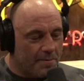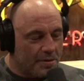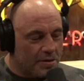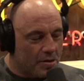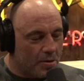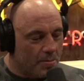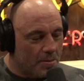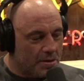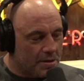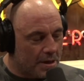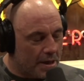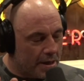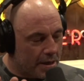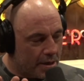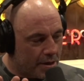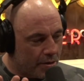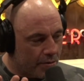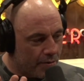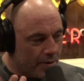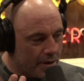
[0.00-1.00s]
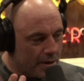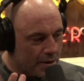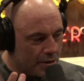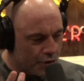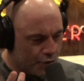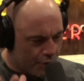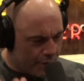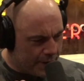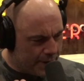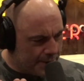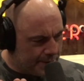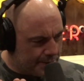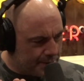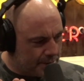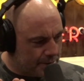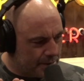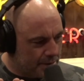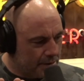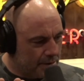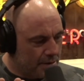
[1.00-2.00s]
up, it's almost like you're in a
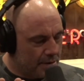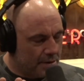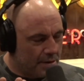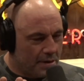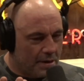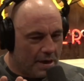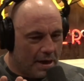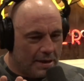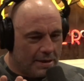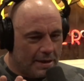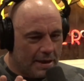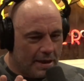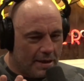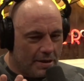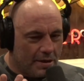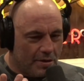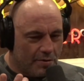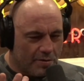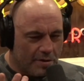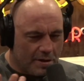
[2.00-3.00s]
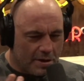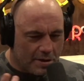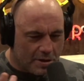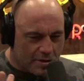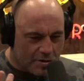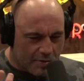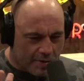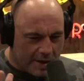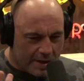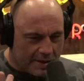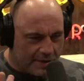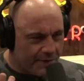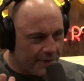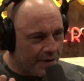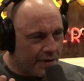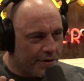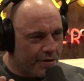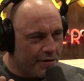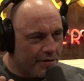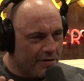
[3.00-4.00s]
trance. Yeah. And then you're in this trance for
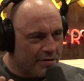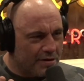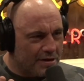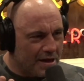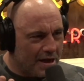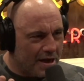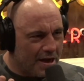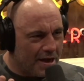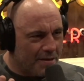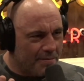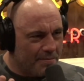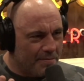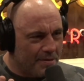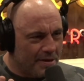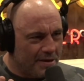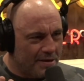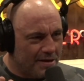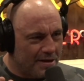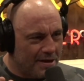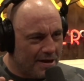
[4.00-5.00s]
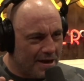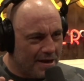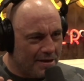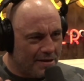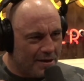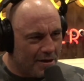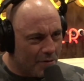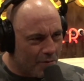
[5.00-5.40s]
the third time in the night. You're